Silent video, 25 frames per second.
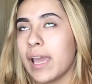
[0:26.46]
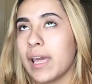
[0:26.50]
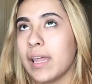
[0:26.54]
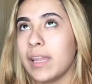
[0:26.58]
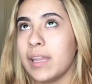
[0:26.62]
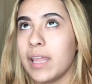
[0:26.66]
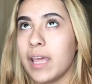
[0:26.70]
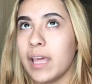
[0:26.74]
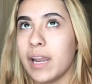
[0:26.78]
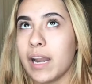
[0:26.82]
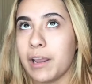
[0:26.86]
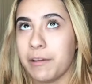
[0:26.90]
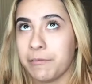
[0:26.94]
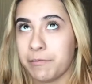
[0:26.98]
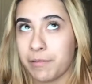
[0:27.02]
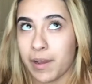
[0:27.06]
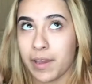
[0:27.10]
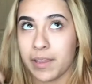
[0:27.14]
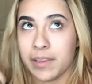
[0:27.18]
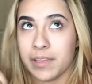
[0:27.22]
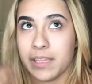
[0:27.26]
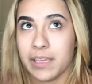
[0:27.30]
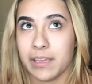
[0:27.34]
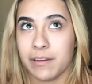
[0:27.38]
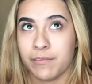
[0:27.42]
And then I
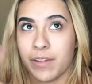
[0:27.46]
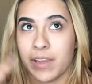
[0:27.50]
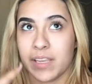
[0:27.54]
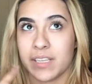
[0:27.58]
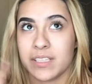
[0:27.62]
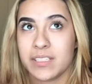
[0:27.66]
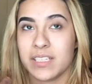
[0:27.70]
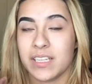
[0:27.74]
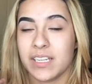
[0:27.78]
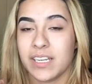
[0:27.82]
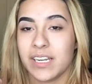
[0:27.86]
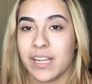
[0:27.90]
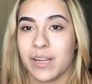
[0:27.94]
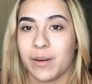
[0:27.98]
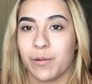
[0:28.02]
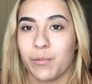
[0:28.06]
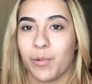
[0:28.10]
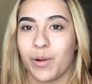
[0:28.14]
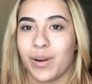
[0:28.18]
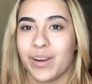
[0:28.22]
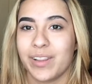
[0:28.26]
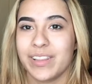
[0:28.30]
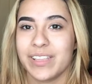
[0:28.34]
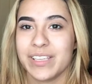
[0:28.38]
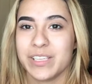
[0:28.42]
finally invested
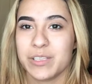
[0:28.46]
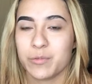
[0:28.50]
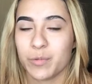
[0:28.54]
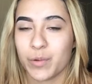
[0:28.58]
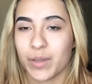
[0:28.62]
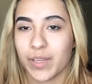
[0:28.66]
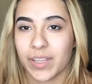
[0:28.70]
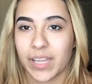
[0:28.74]
in one of these